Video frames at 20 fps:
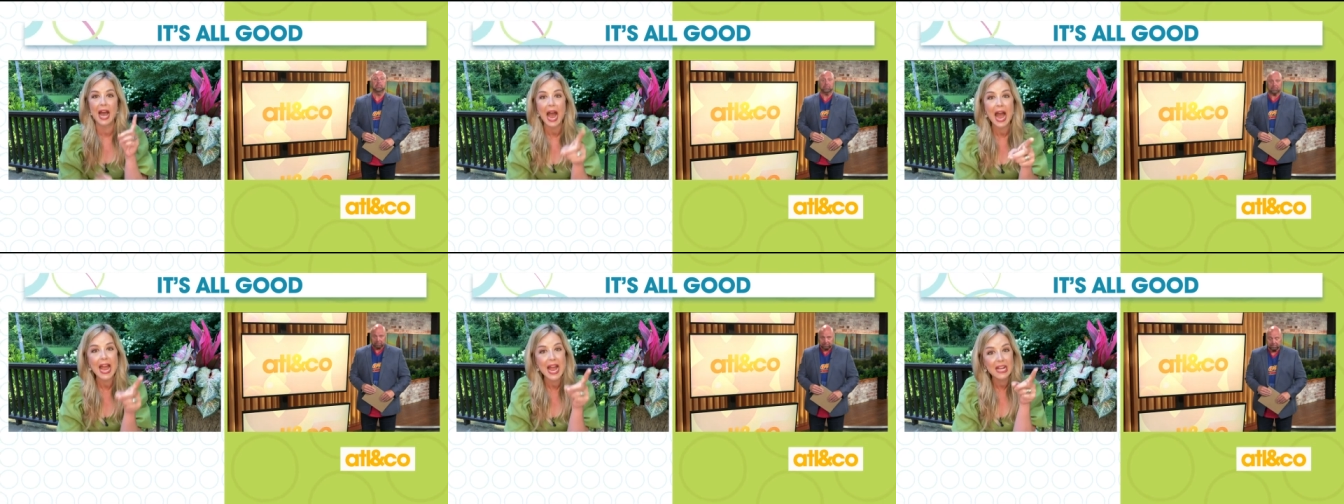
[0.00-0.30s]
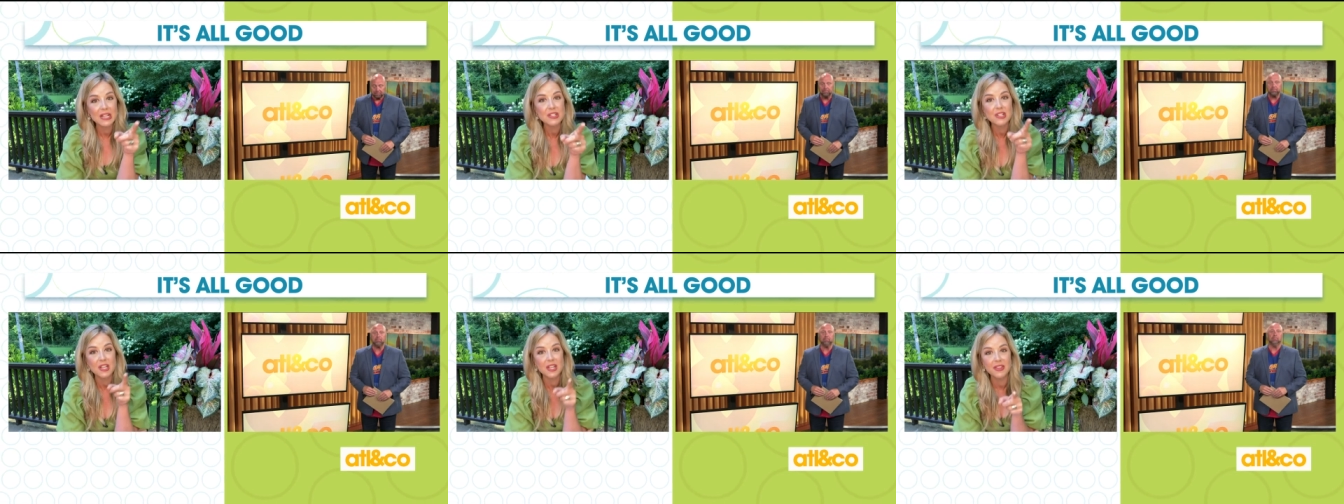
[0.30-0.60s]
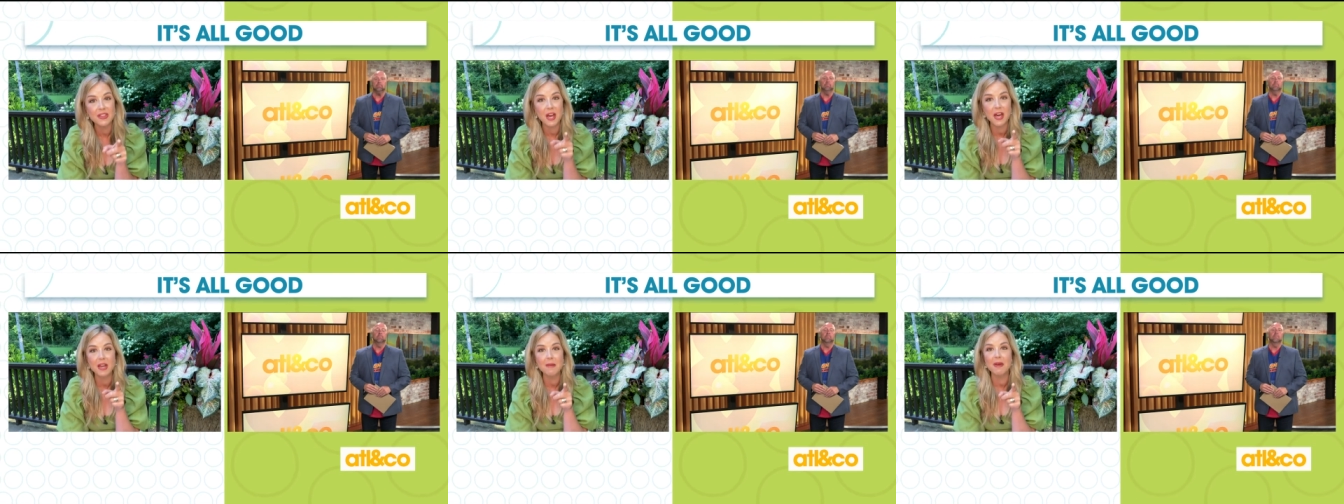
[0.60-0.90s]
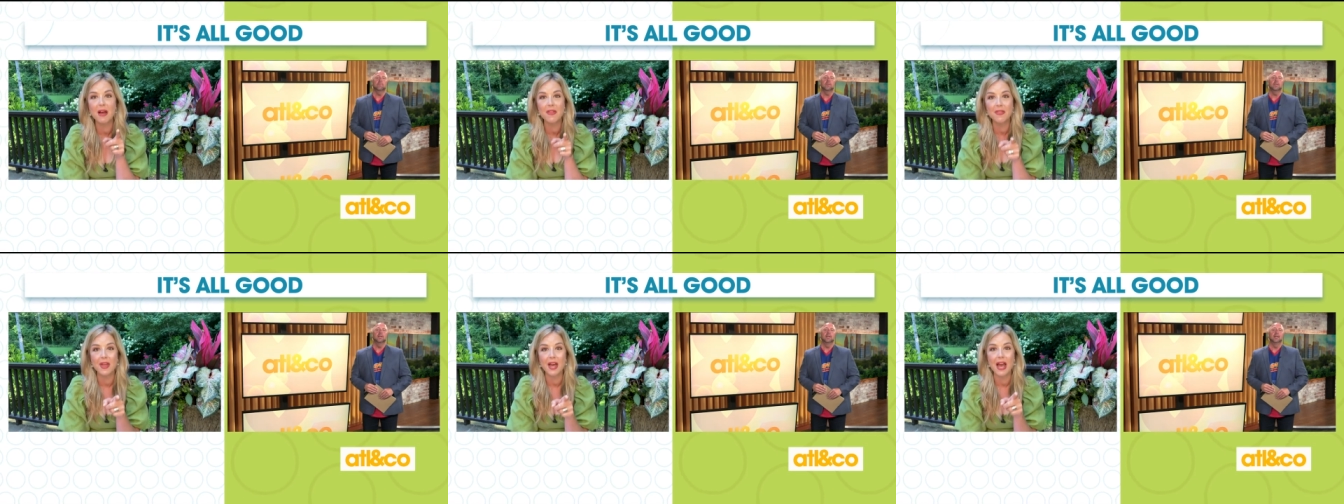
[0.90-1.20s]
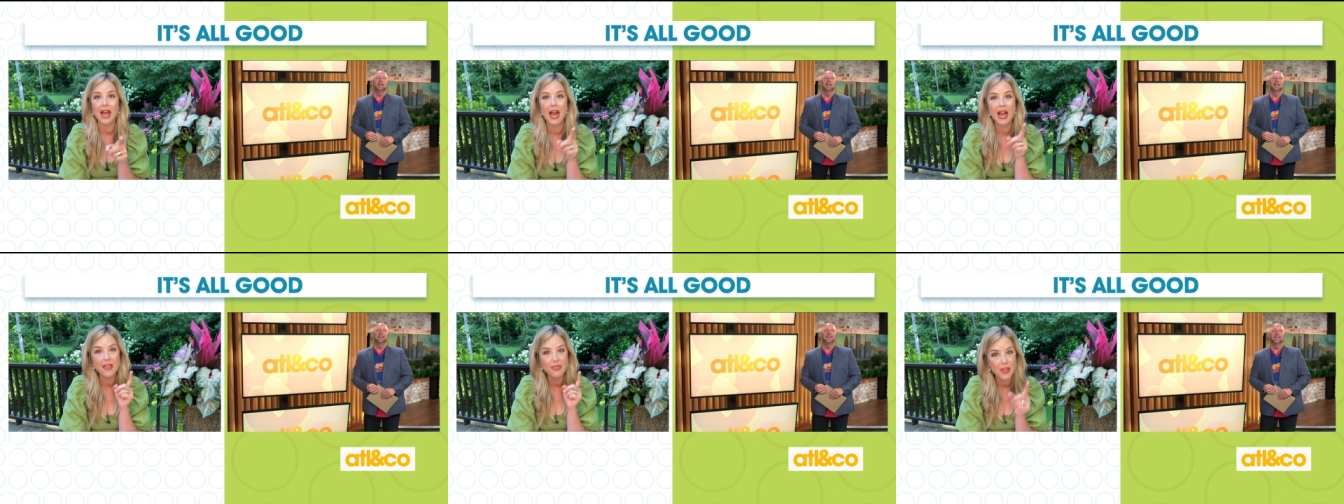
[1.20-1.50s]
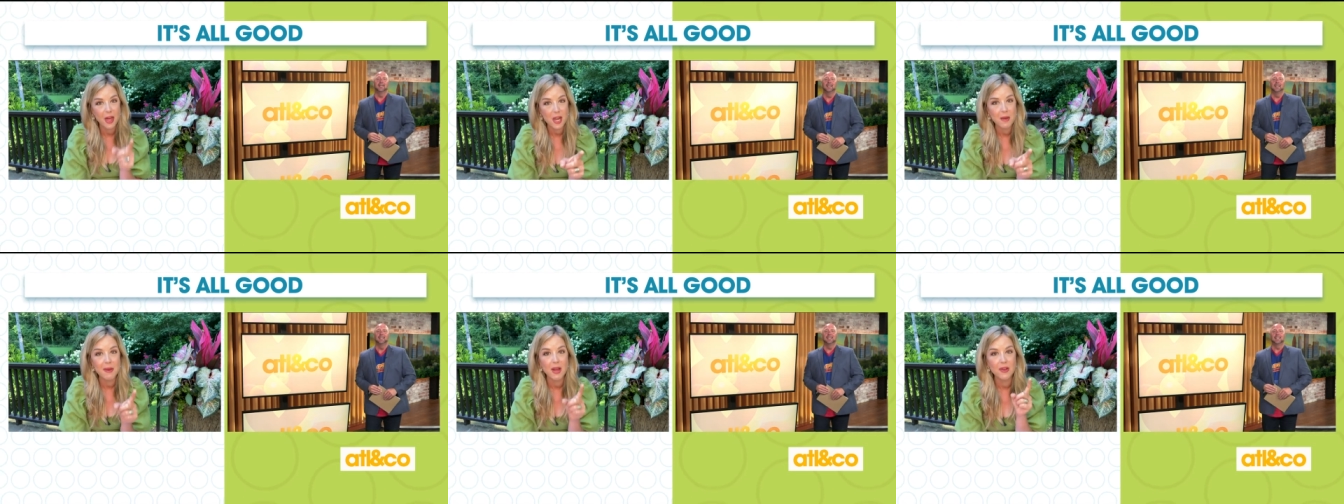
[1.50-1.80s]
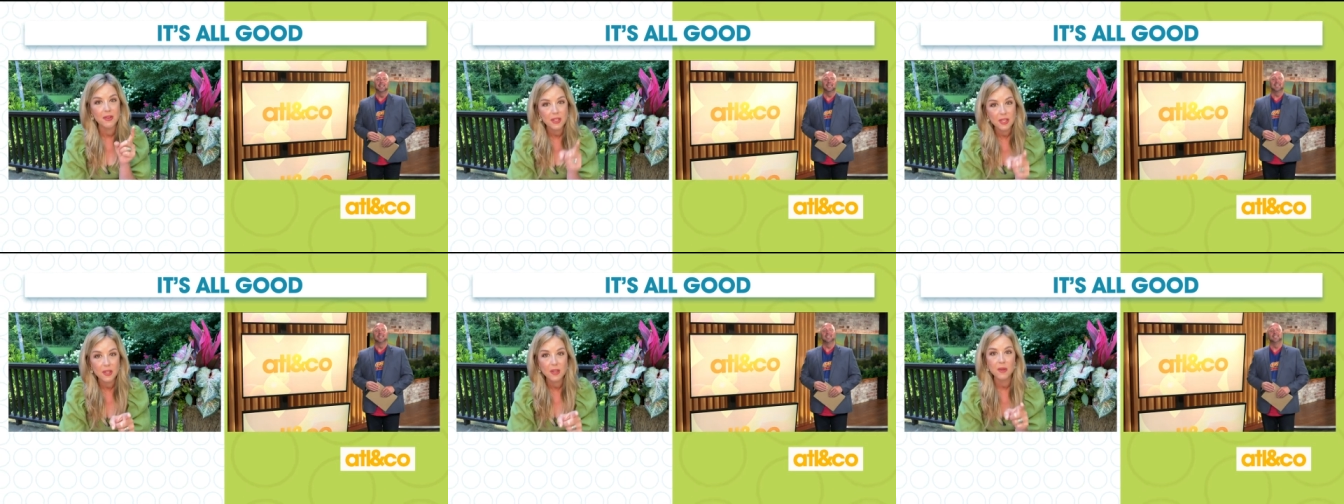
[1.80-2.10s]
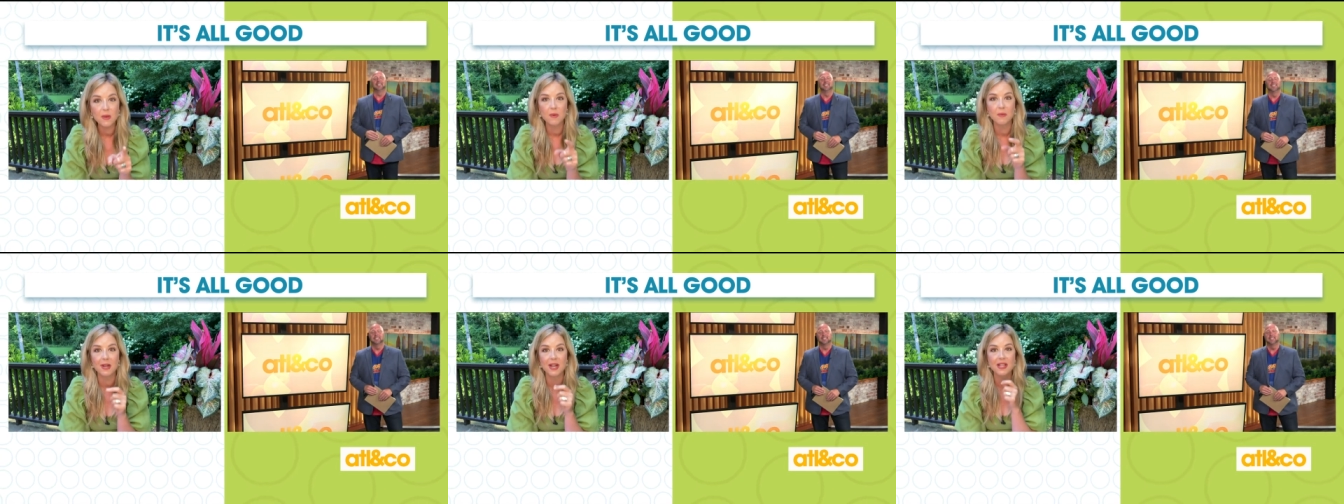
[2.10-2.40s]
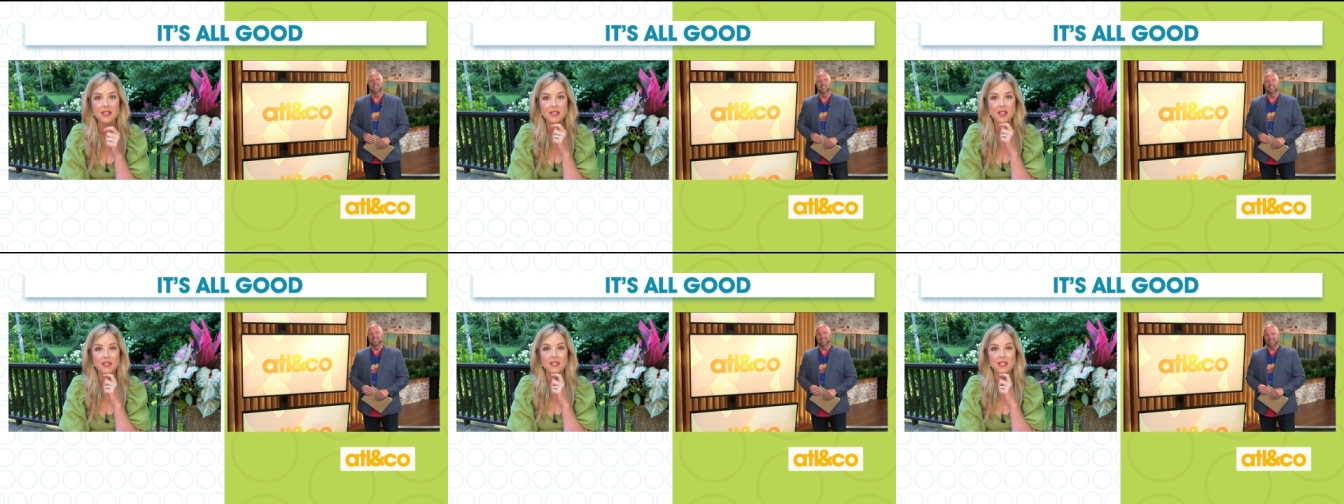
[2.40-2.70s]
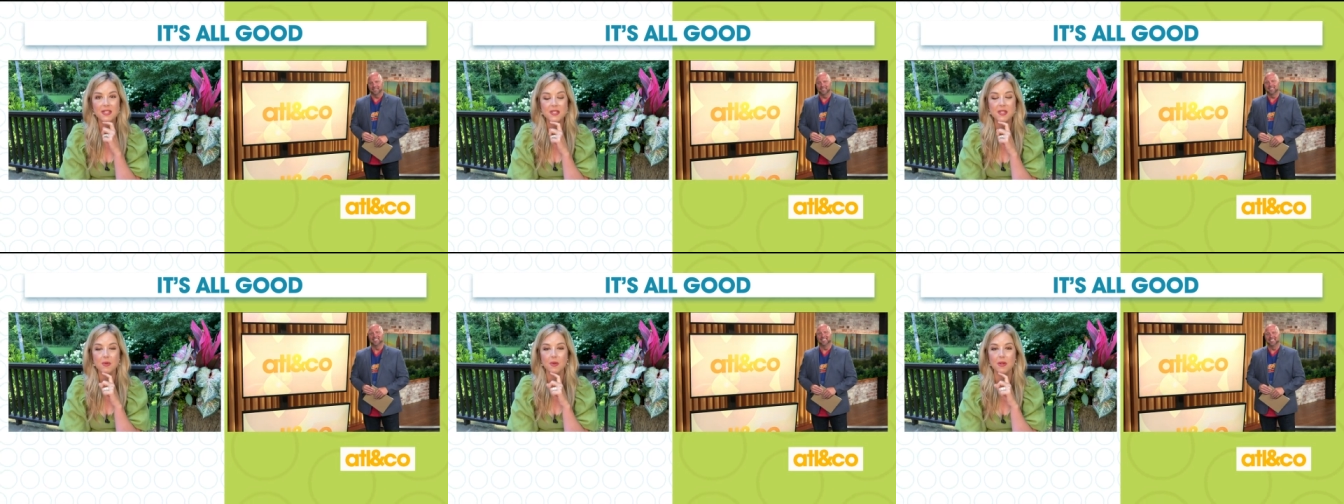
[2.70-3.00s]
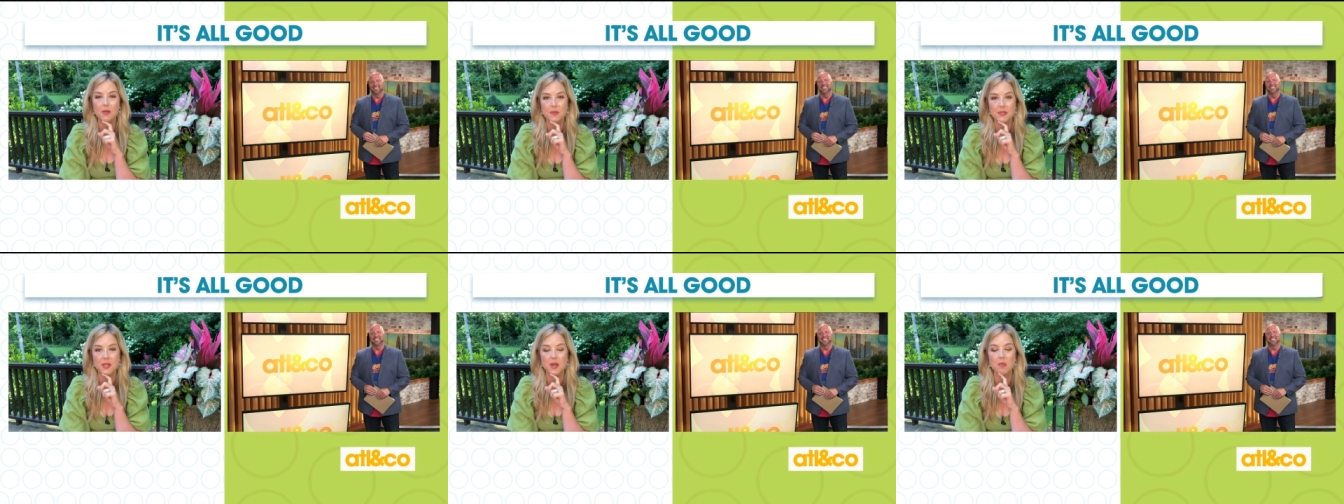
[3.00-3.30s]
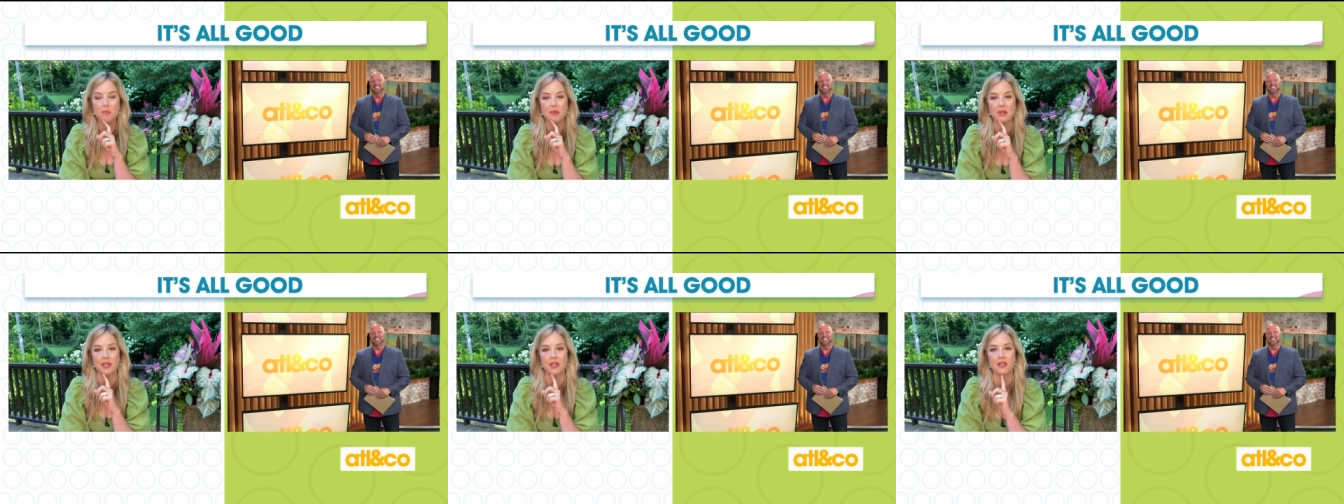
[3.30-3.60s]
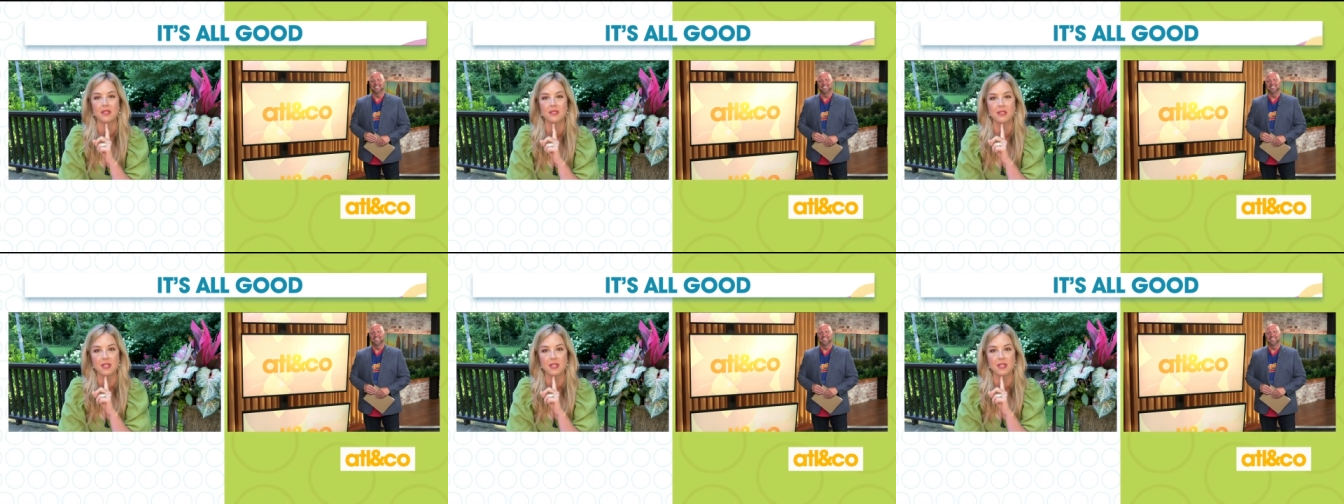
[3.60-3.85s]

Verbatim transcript: I actually thought about that. I thought about you when I saw Disney World was opening.